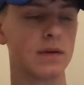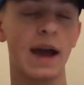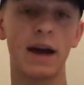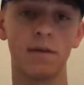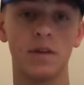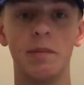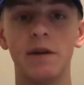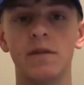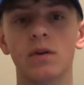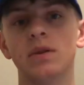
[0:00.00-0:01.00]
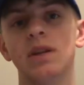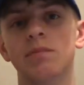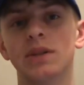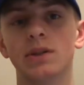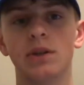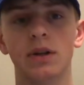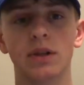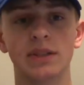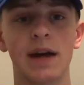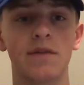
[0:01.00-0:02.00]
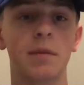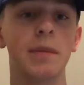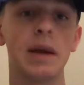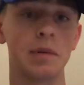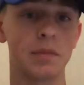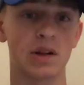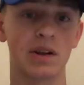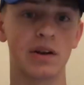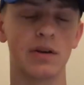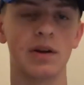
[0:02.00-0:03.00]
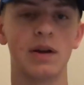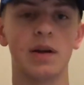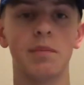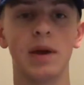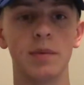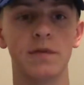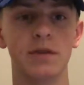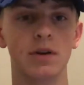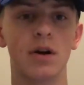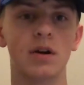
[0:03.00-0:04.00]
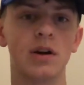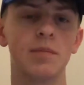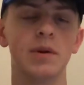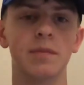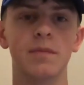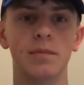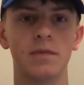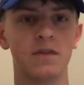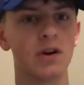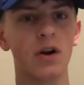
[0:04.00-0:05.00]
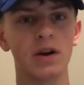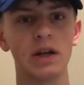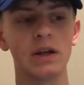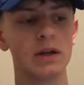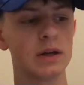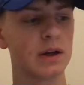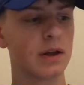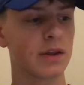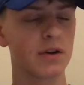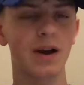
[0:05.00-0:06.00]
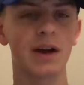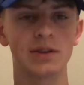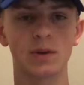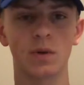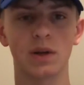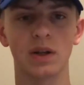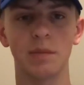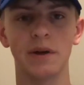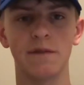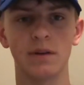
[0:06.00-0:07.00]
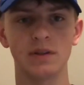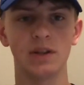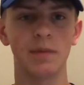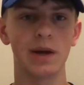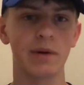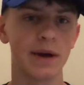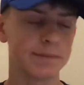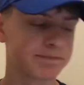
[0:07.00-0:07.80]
out of the midfield teams this year, aside from maybe McLaren and maybe Ferrari. But Ferrari, they're not historically a midfield team anyway.